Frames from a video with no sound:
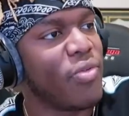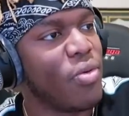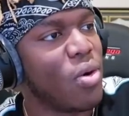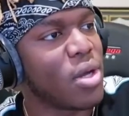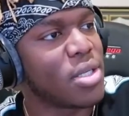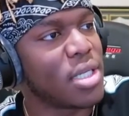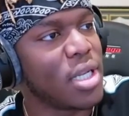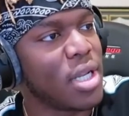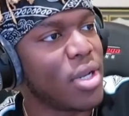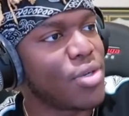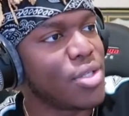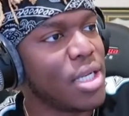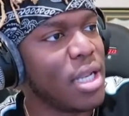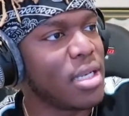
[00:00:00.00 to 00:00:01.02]
calling
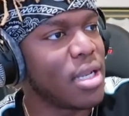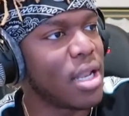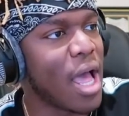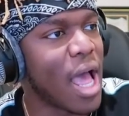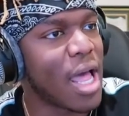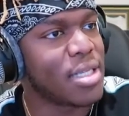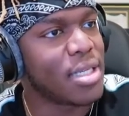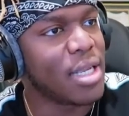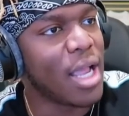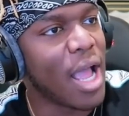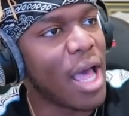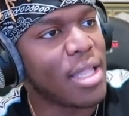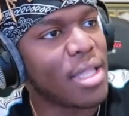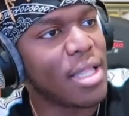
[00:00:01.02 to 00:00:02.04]
out and
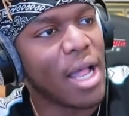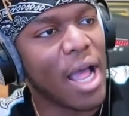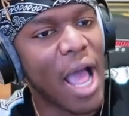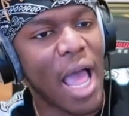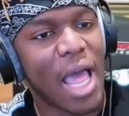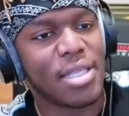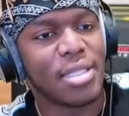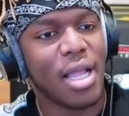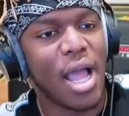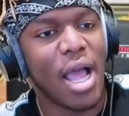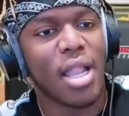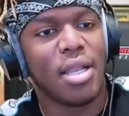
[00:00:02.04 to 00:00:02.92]
confirming he will